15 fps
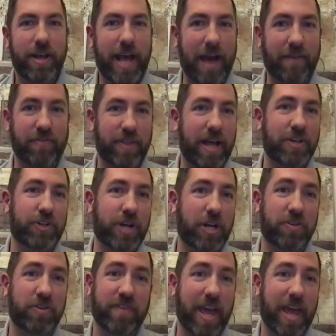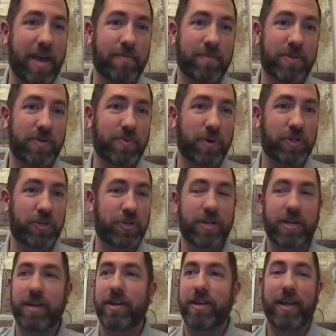after that stretch of games, which
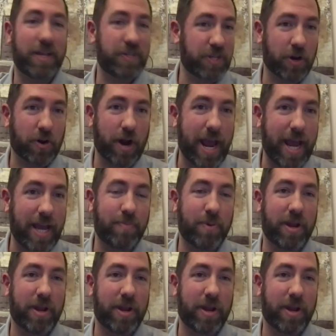isn't great.